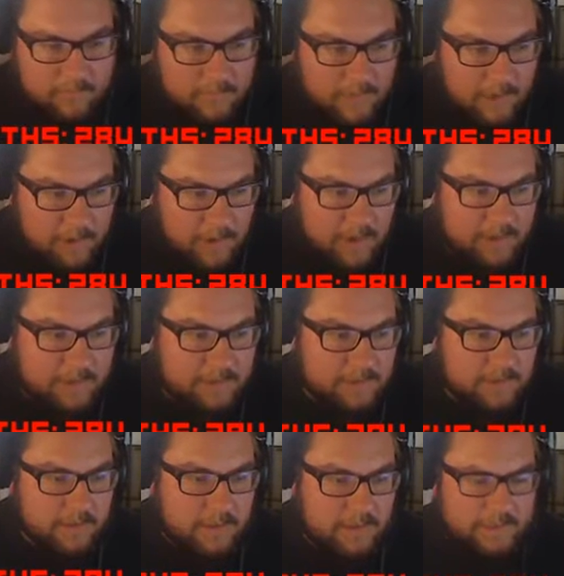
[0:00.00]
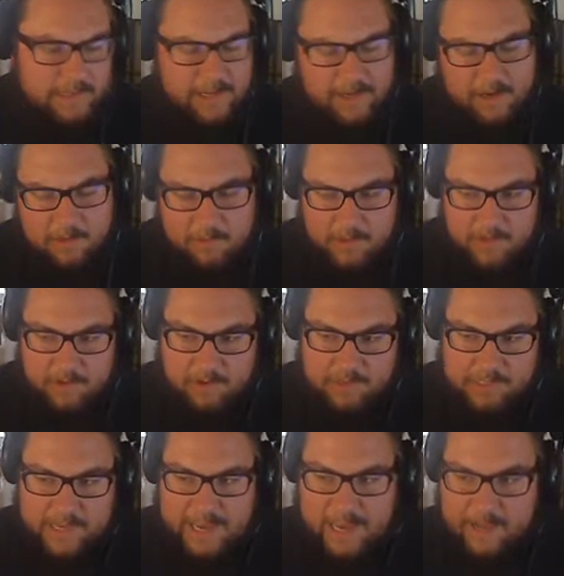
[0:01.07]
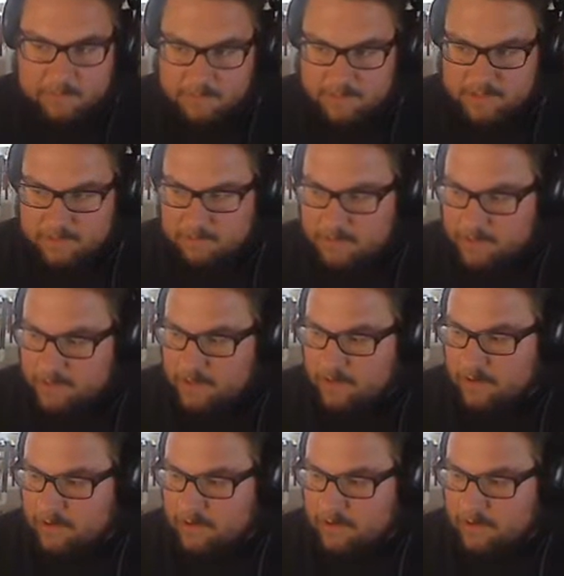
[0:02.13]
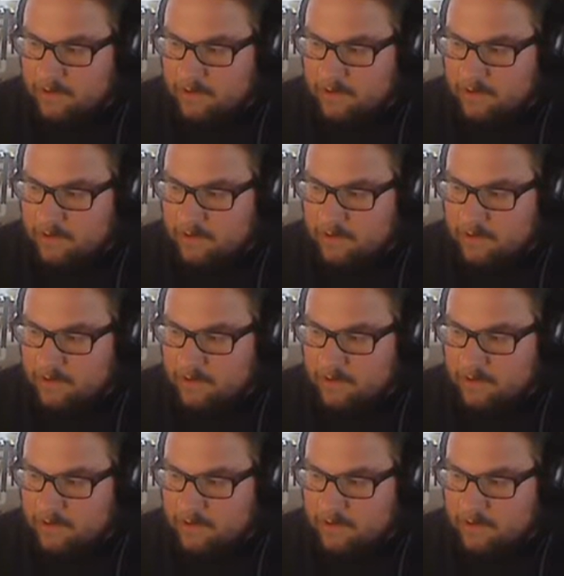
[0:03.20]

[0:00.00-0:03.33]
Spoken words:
Oh, nice. Is that going to be a new tab or something, or?